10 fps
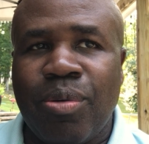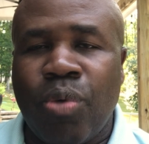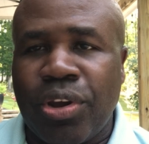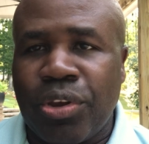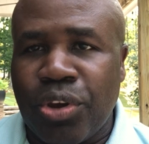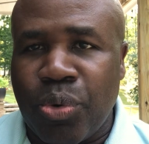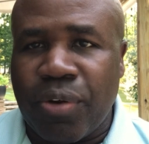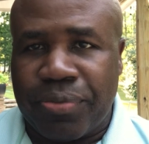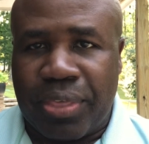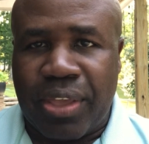what to do
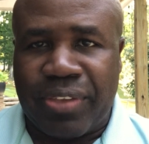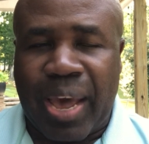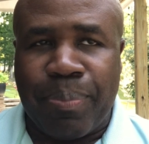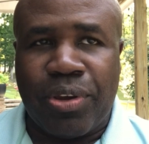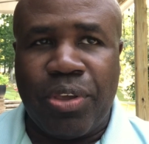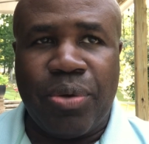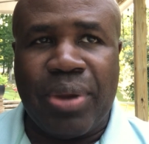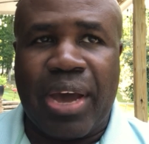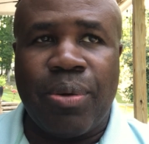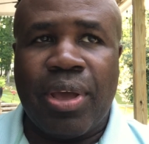if things happen to you
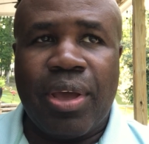now